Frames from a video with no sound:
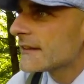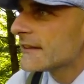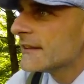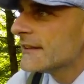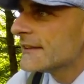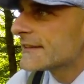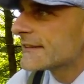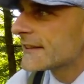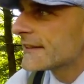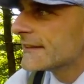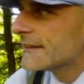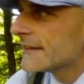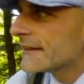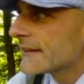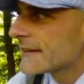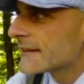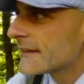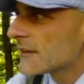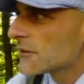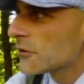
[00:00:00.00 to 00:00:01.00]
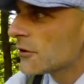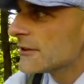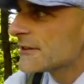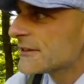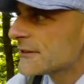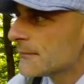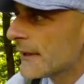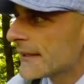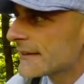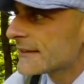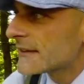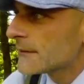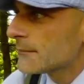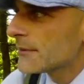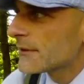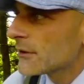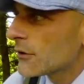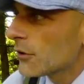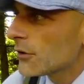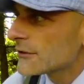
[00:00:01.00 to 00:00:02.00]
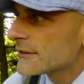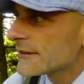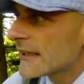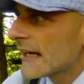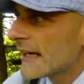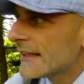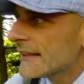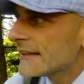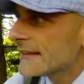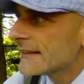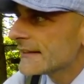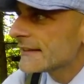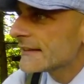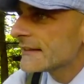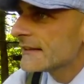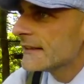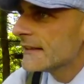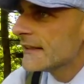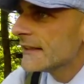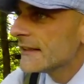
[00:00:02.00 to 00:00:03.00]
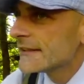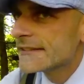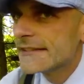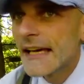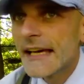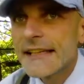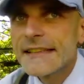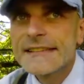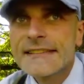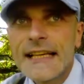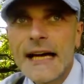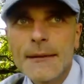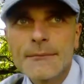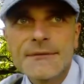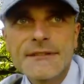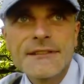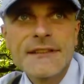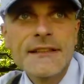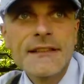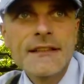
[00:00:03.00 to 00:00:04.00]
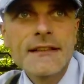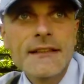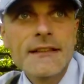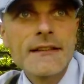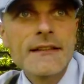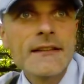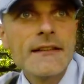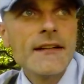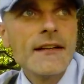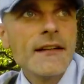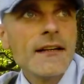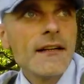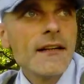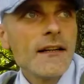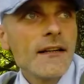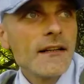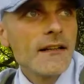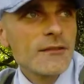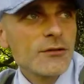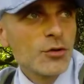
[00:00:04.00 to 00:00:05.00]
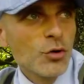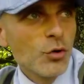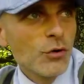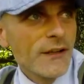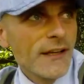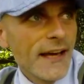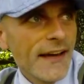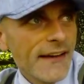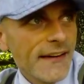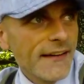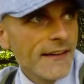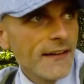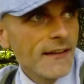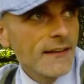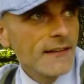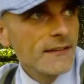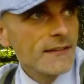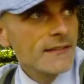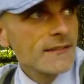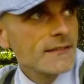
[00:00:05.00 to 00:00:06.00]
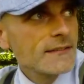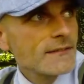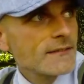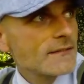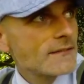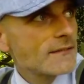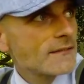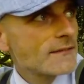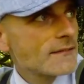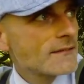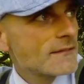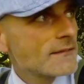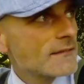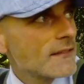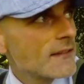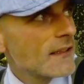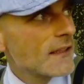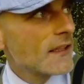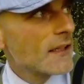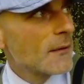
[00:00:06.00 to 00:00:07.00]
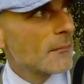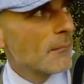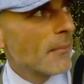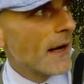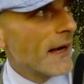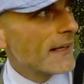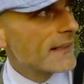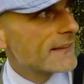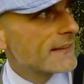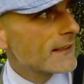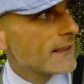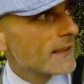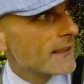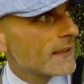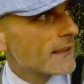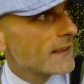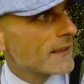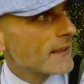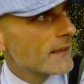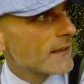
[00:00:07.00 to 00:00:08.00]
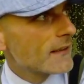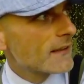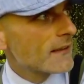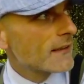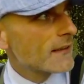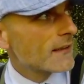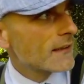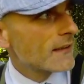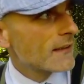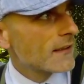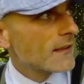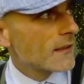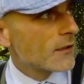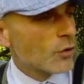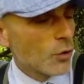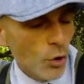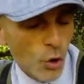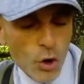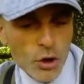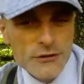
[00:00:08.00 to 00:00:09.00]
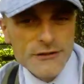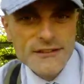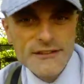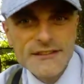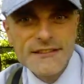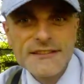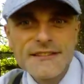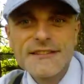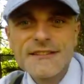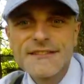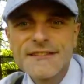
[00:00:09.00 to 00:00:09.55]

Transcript: listening the noise matter because I take something Drugeria by the cross.